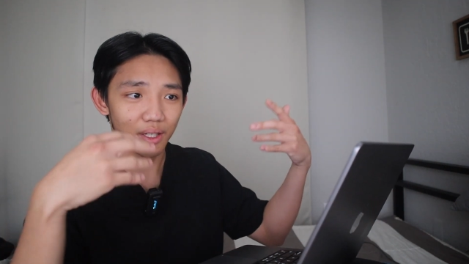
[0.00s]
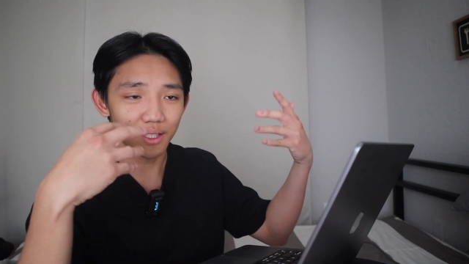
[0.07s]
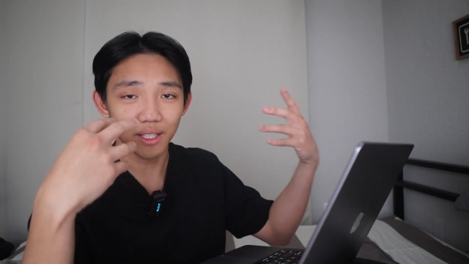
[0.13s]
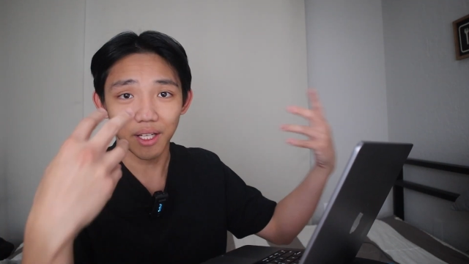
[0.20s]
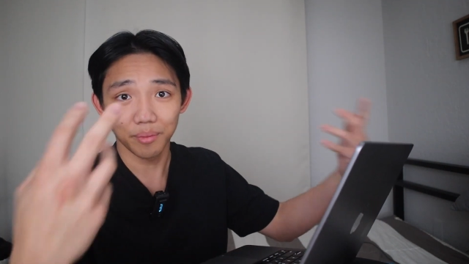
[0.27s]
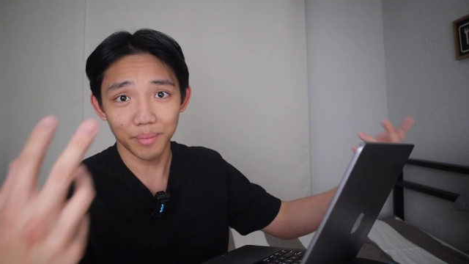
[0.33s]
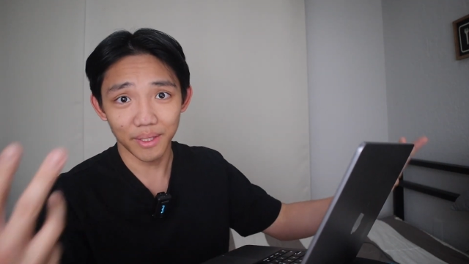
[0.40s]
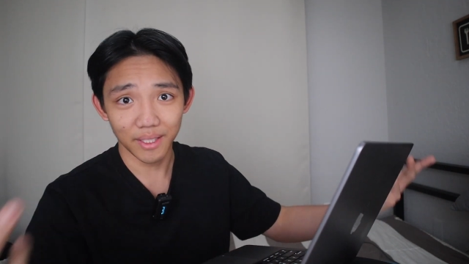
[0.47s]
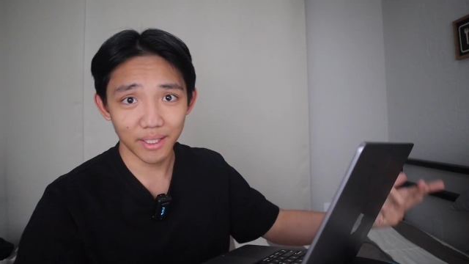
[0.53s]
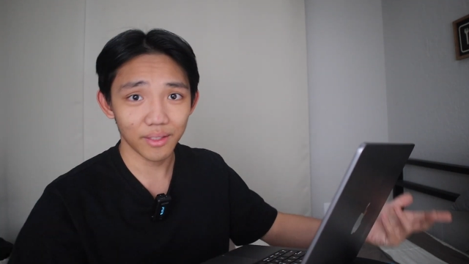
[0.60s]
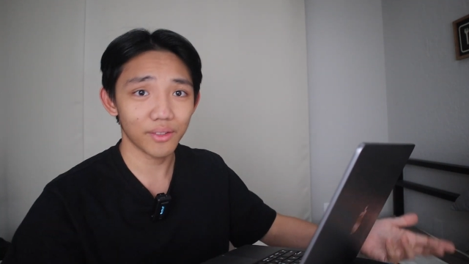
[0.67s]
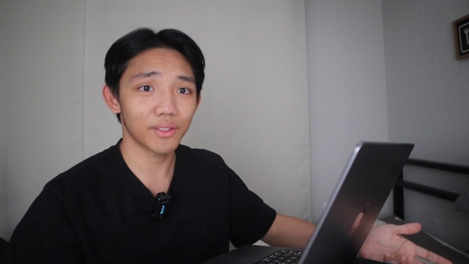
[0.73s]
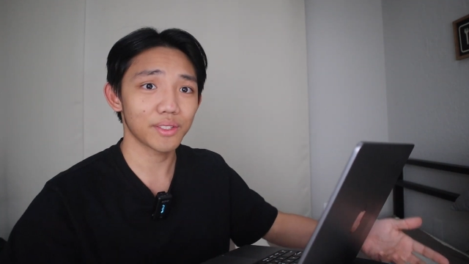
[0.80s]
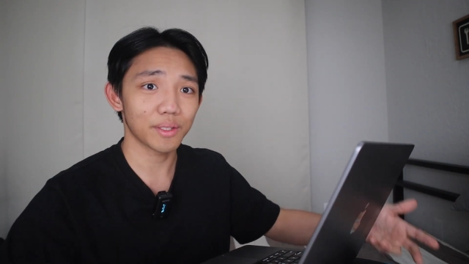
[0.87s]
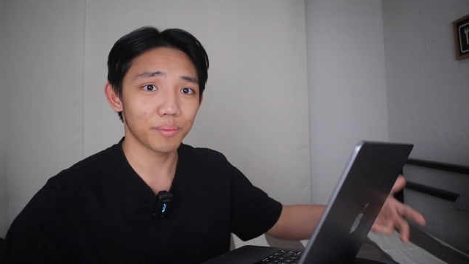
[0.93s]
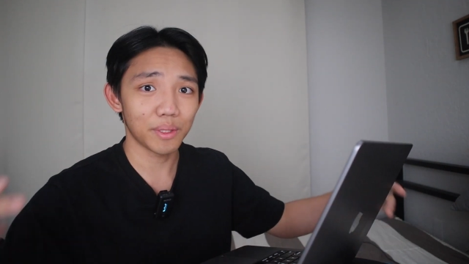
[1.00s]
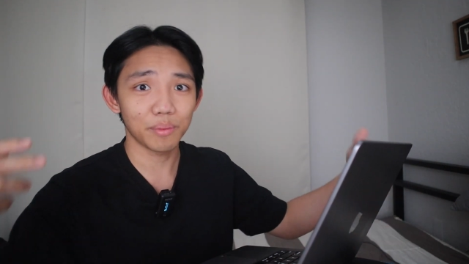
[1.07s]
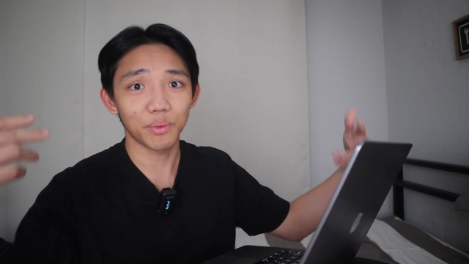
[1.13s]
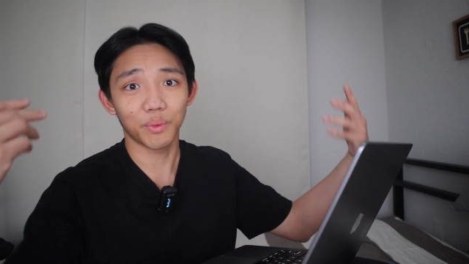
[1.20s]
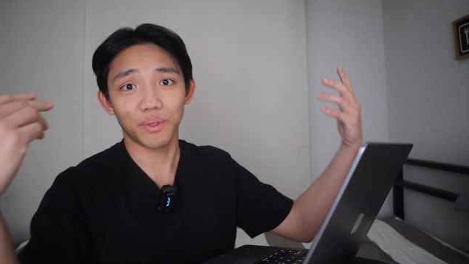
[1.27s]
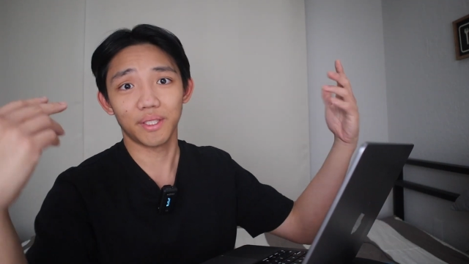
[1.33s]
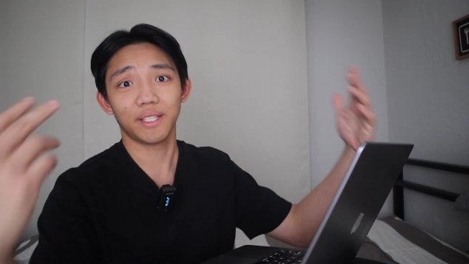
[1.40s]
a lot of beginners and
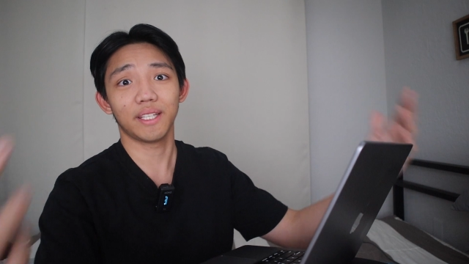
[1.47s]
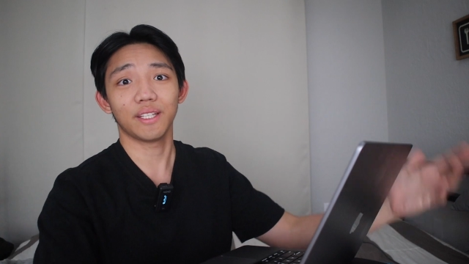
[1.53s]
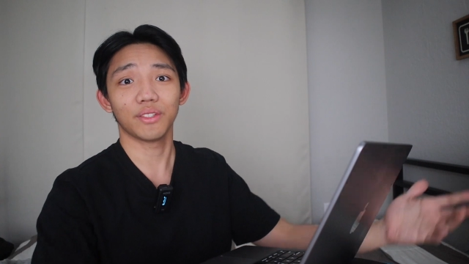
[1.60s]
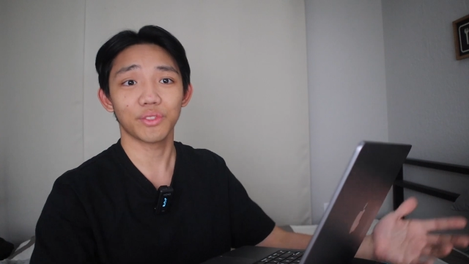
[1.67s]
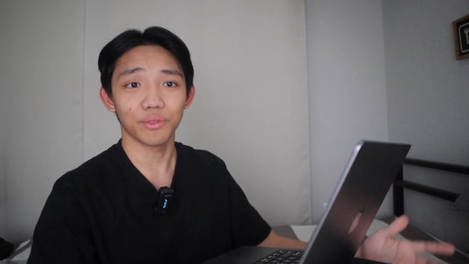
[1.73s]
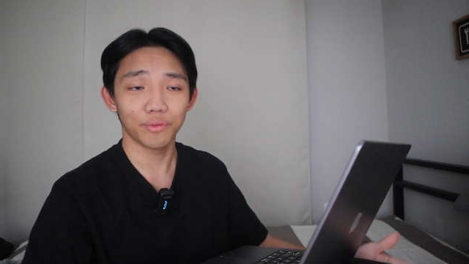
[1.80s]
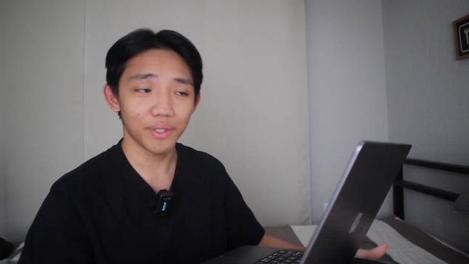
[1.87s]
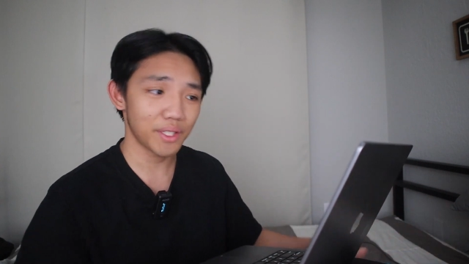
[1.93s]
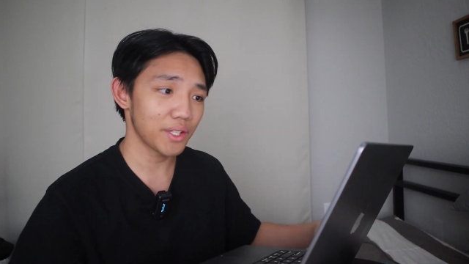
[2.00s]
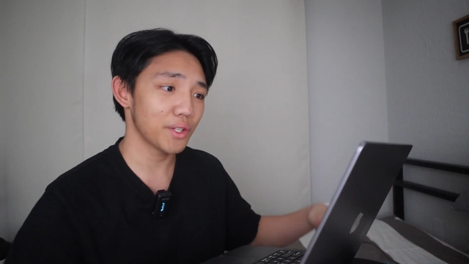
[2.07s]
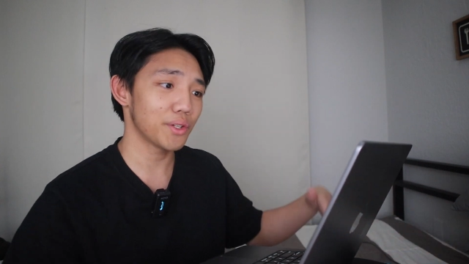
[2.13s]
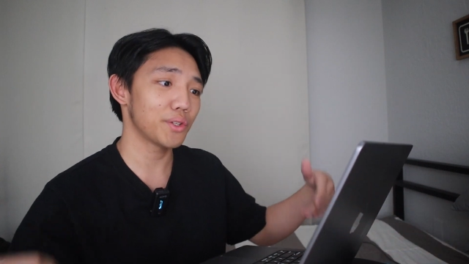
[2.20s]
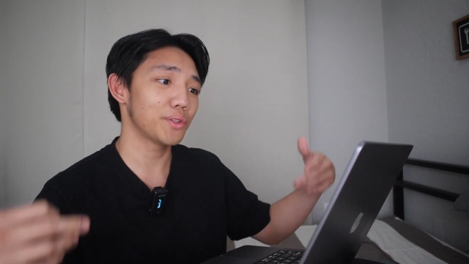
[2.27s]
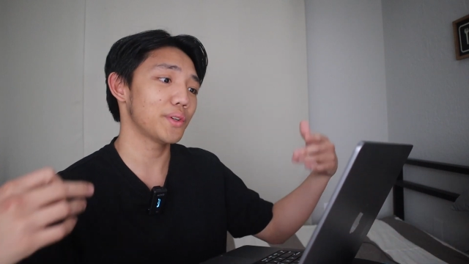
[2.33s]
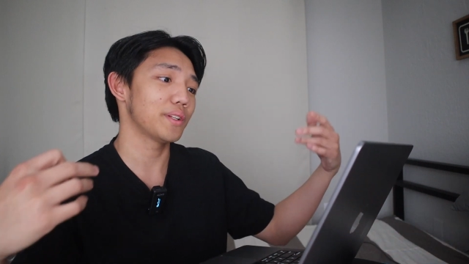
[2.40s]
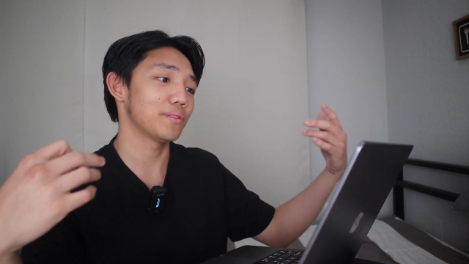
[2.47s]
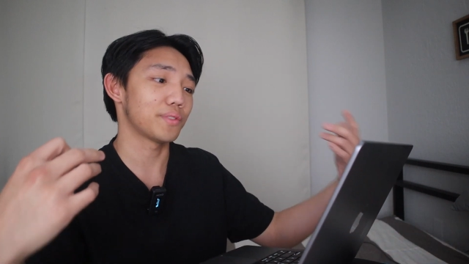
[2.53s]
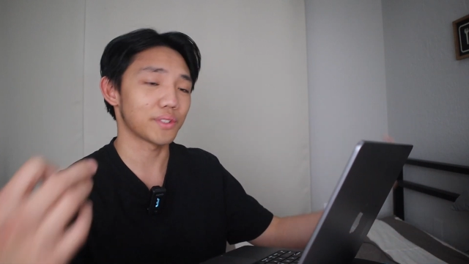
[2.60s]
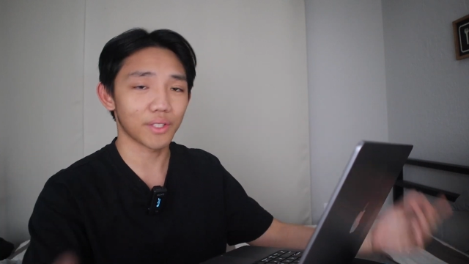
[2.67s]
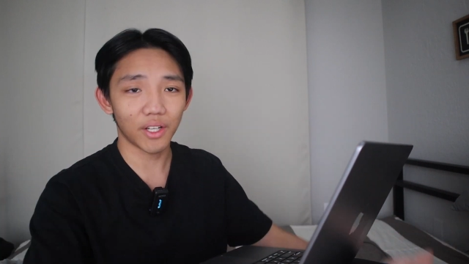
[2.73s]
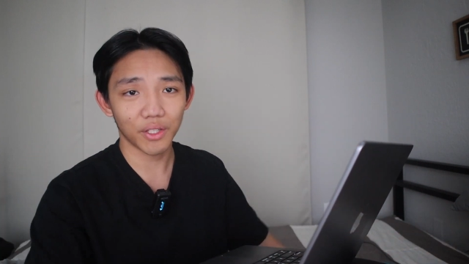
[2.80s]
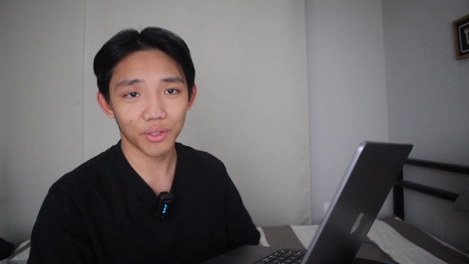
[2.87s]
people who want to get into video and
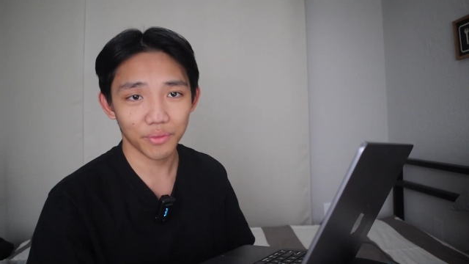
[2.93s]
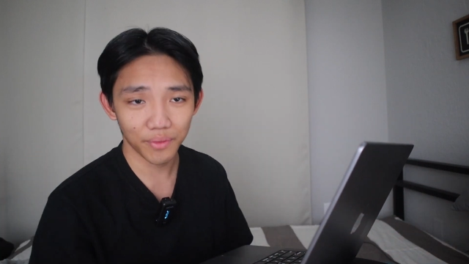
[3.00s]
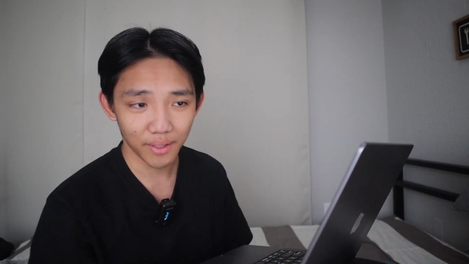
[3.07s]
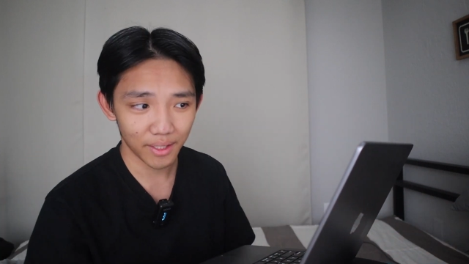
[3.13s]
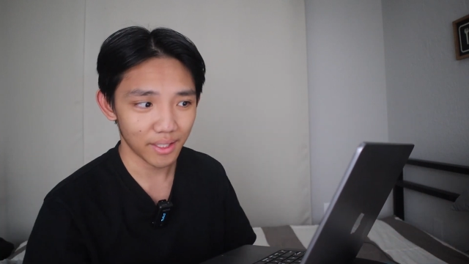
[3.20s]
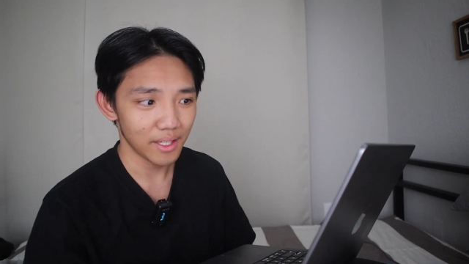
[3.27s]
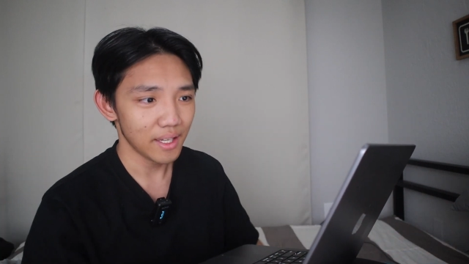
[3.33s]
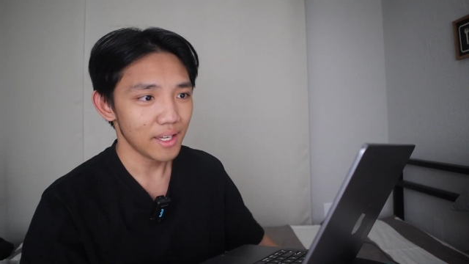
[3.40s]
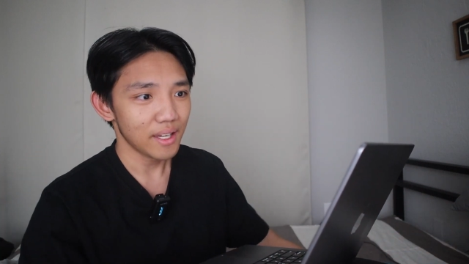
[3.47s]
photography